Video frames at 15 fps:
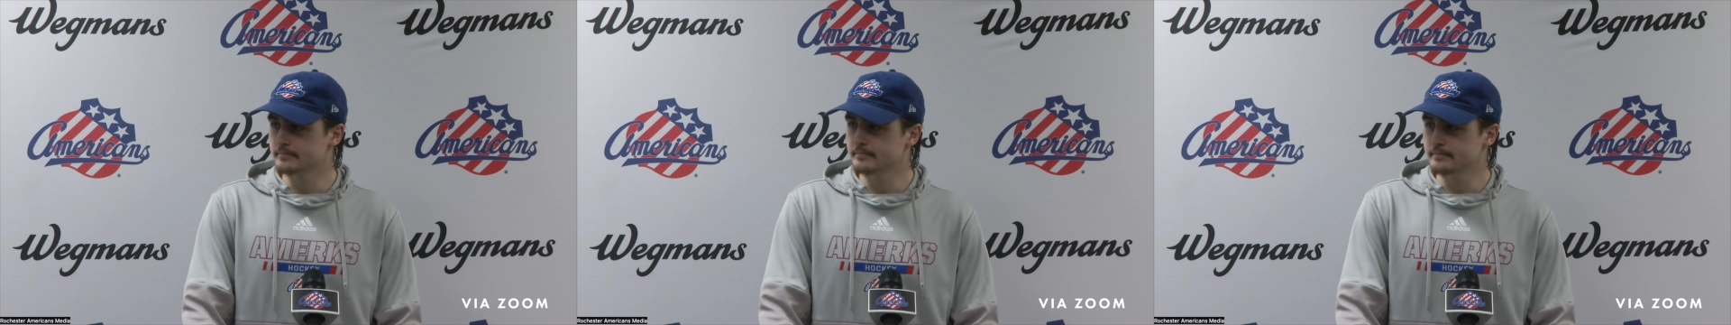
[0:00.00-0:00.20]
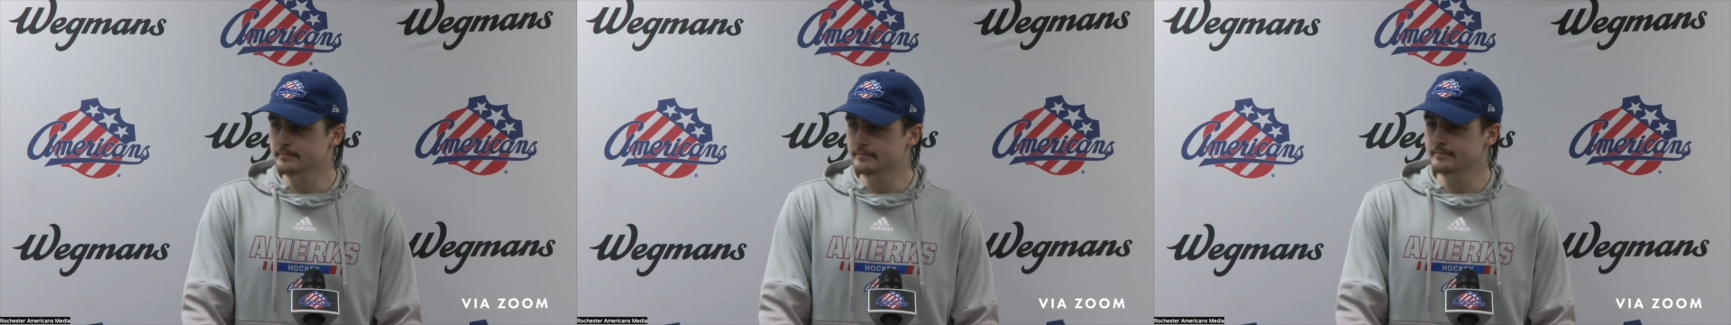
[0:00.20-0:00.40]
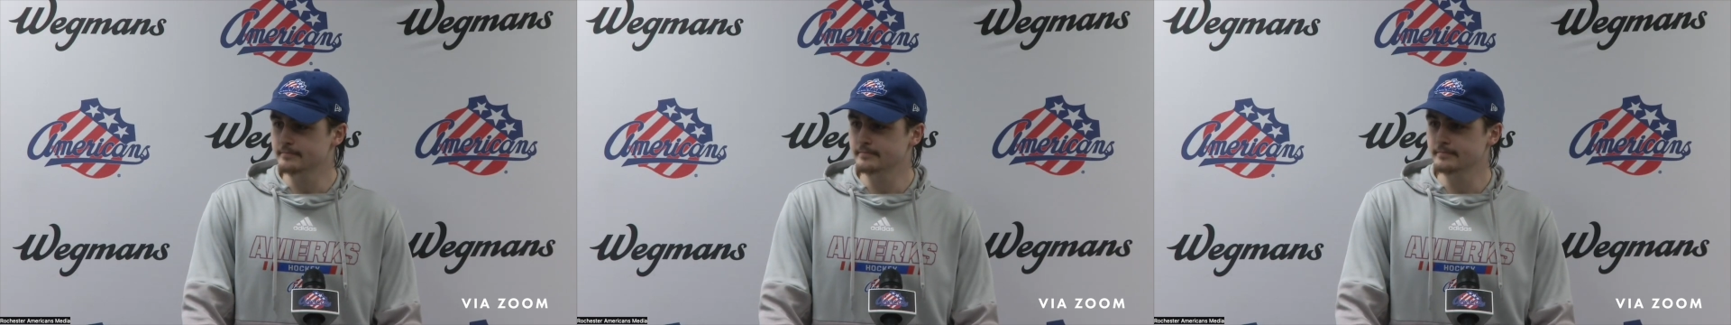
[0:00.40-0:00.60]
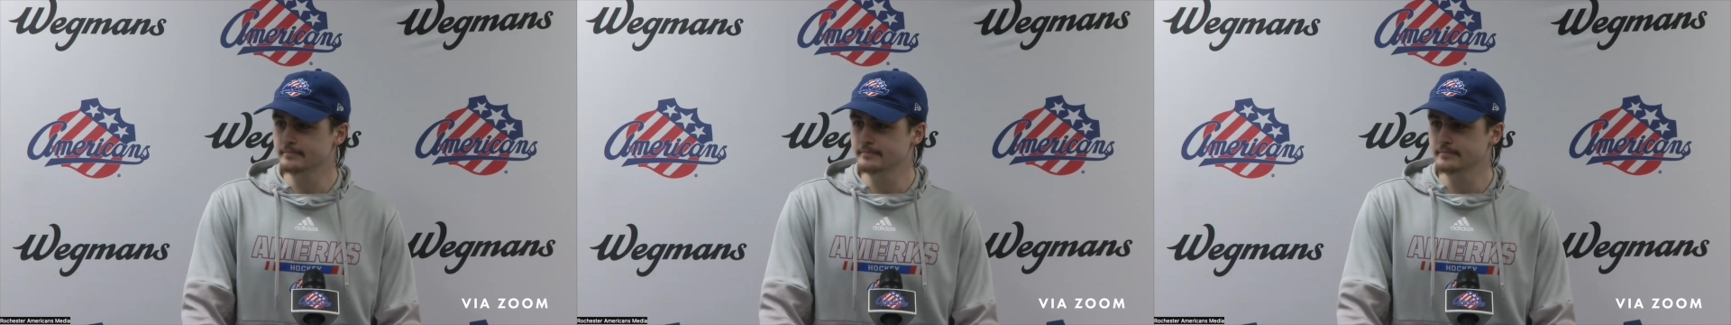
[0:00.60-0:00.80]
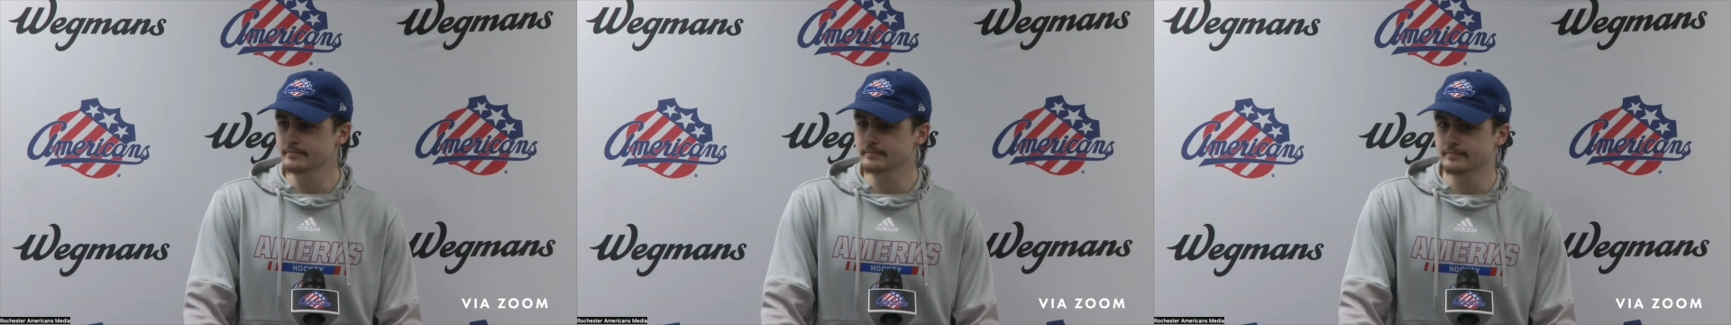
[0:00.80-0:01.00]

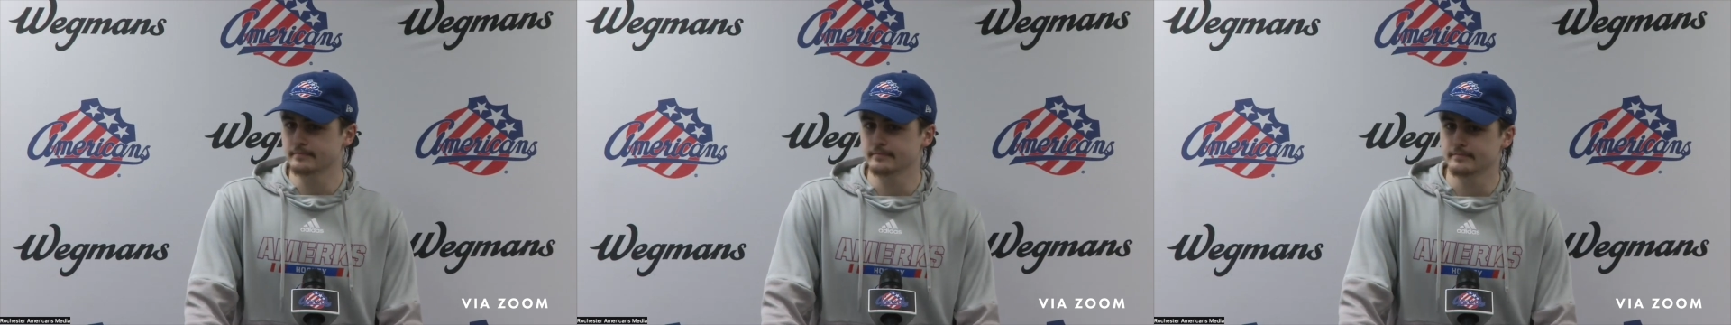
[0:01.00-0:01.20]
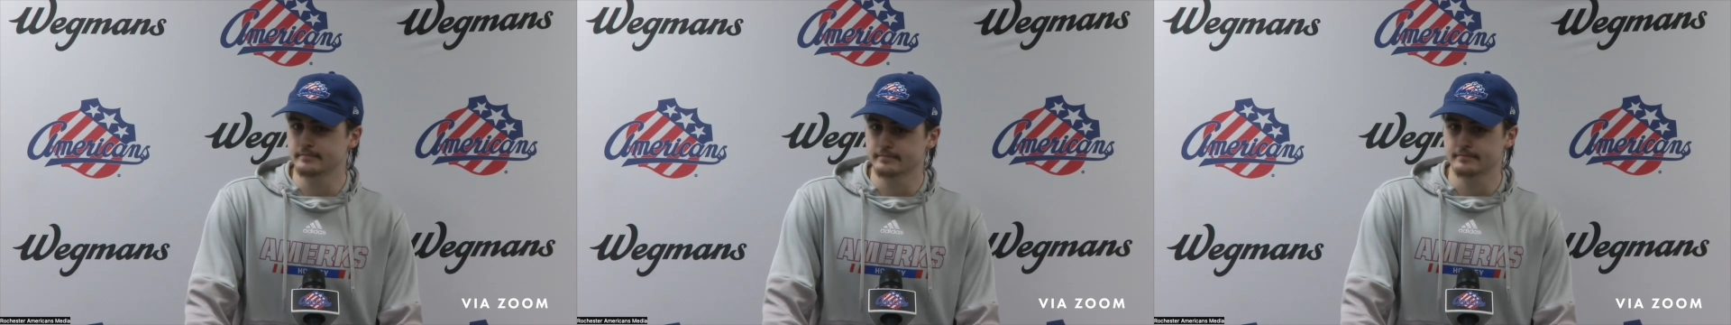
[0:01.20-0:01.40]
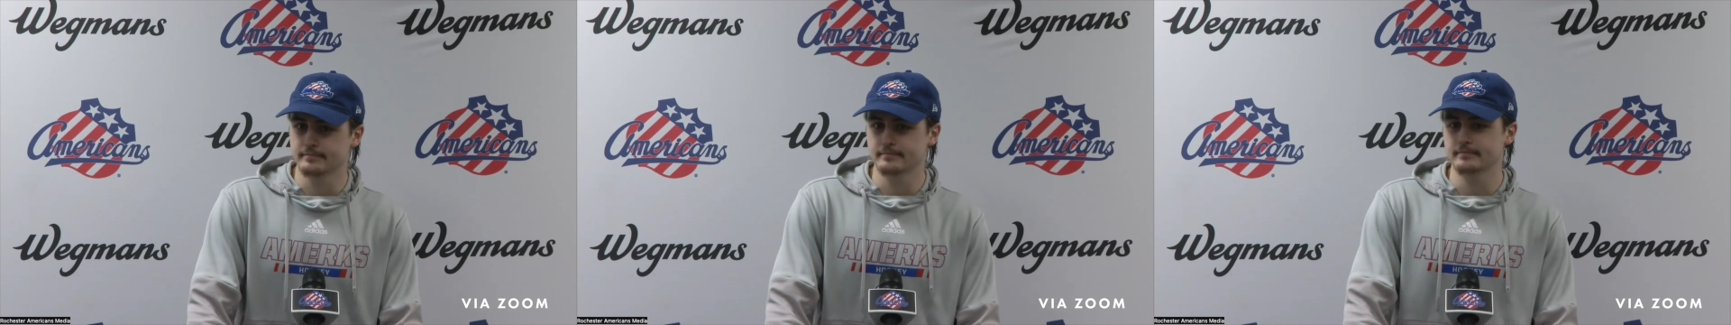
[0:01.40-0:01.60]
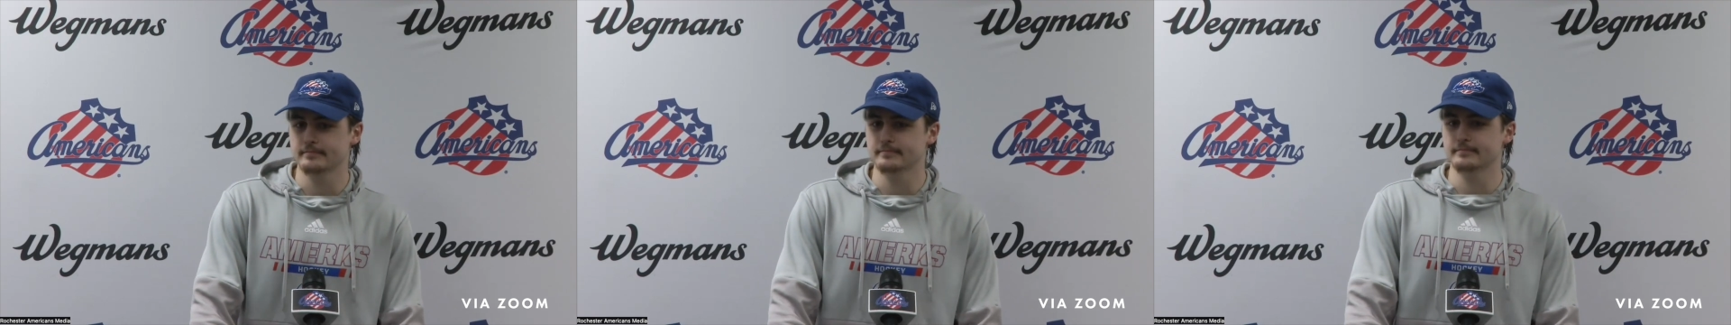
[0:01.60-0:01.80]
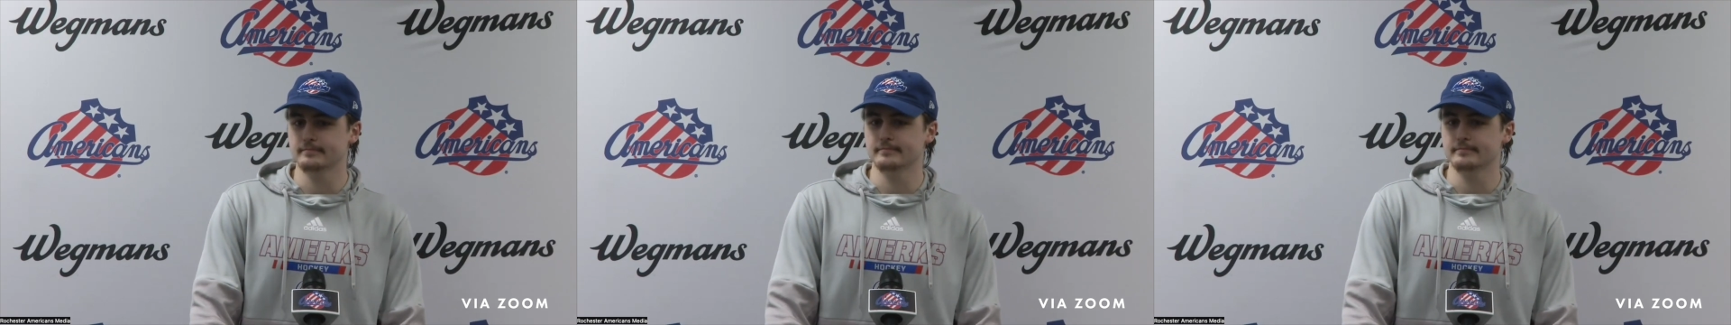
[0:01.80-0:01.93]
Nobody speaks.